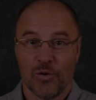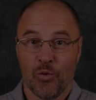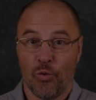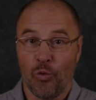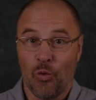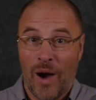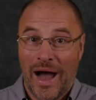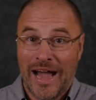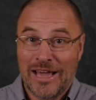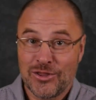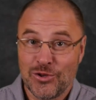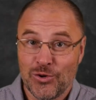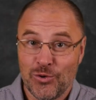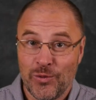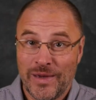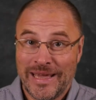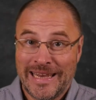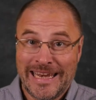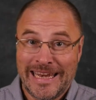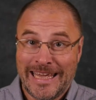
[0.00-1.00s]
Why do
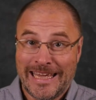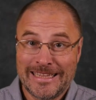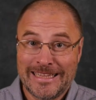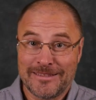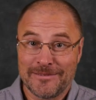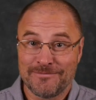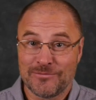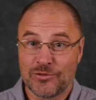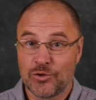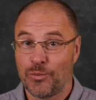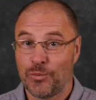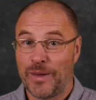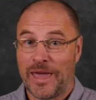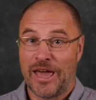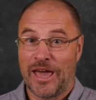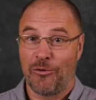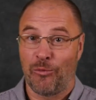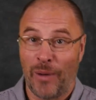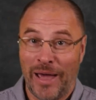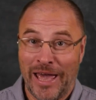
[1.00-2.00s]
we need to be
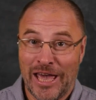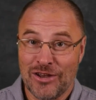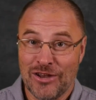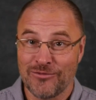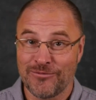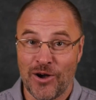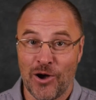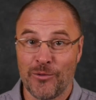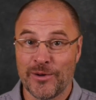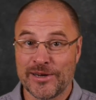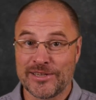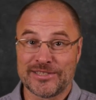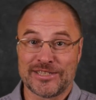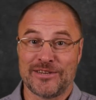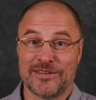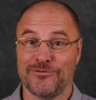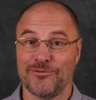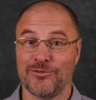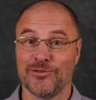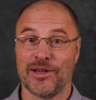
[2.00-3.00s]
aware of our
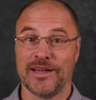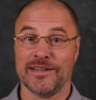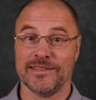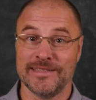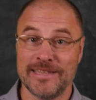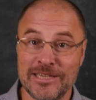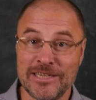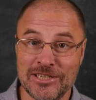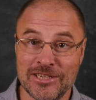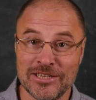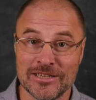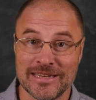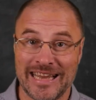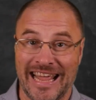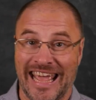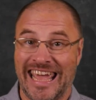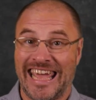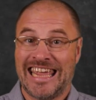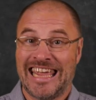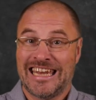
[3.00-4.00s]
sinful
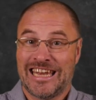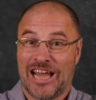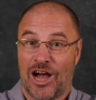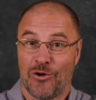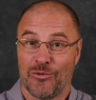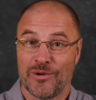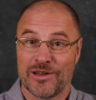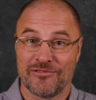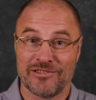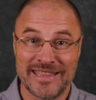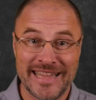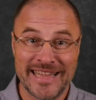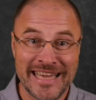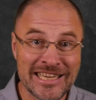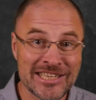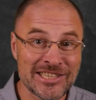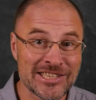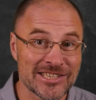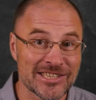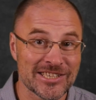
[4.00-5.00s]
condition in our
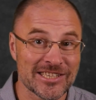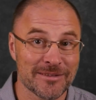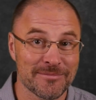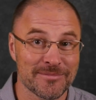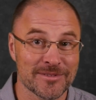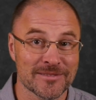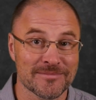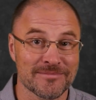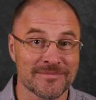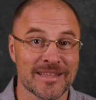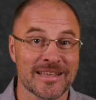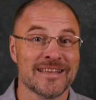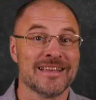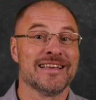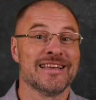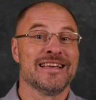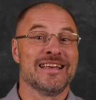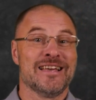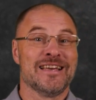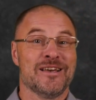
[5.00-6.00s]
relationships?
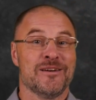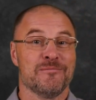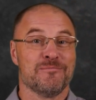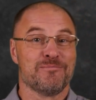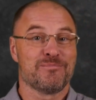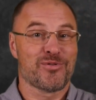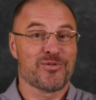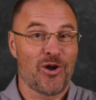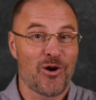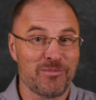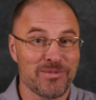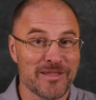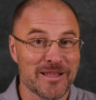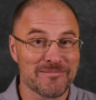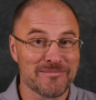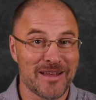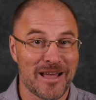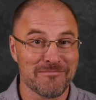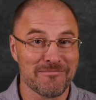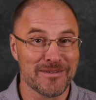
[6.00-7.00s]

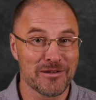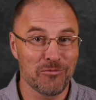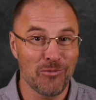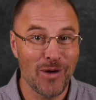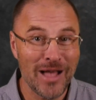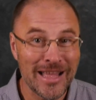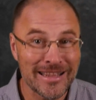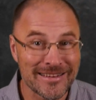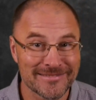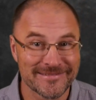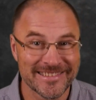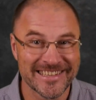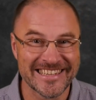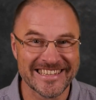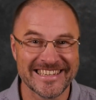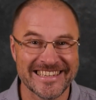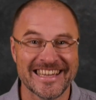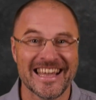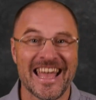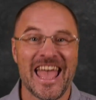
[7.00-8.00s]
Problem number one,
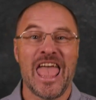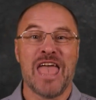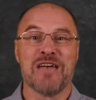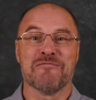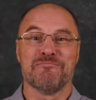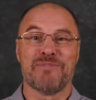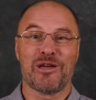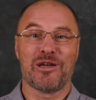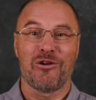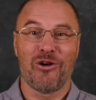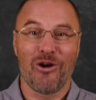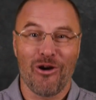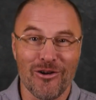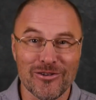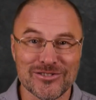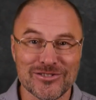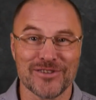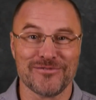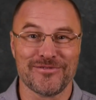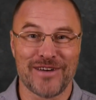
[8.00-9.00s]

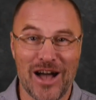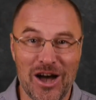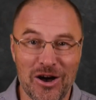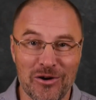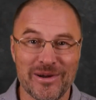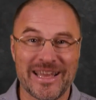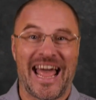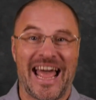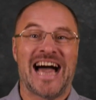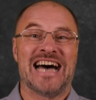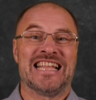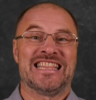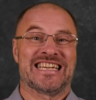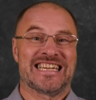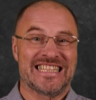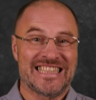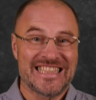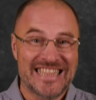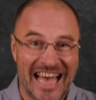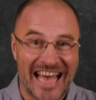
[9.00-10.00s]
because of our
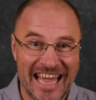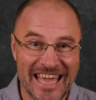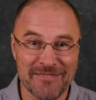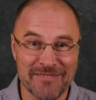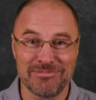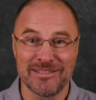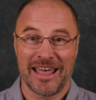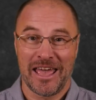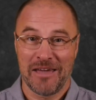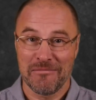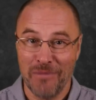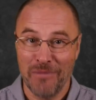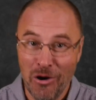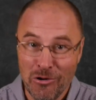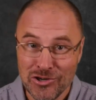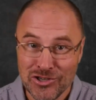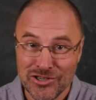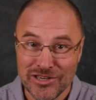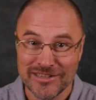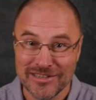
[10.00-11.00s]
unreliable
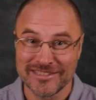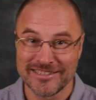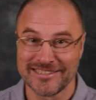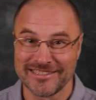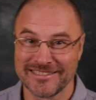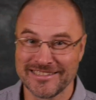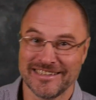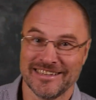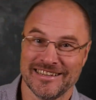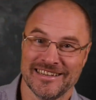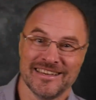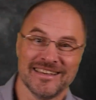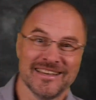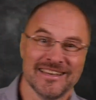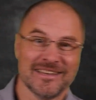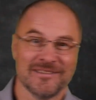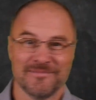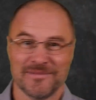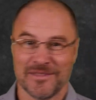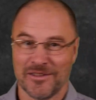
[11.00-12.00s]
emotions.
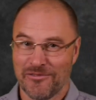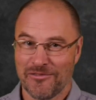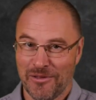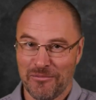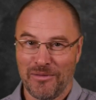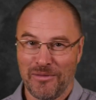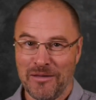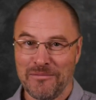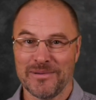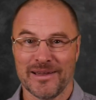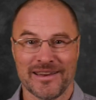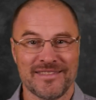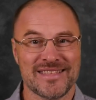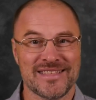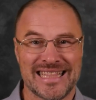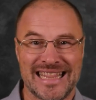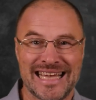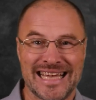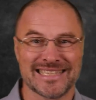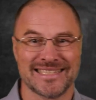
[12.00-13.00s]
Remember, in
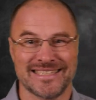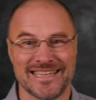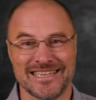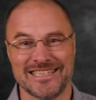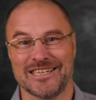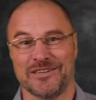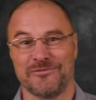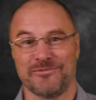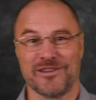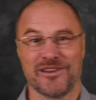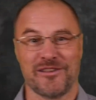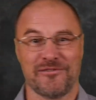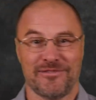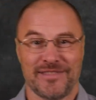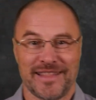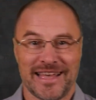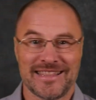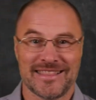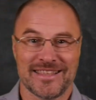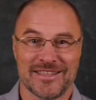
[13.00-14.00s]
the last session, we
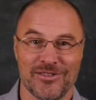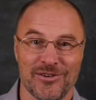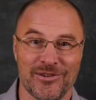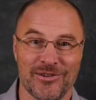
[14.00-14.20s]
reflected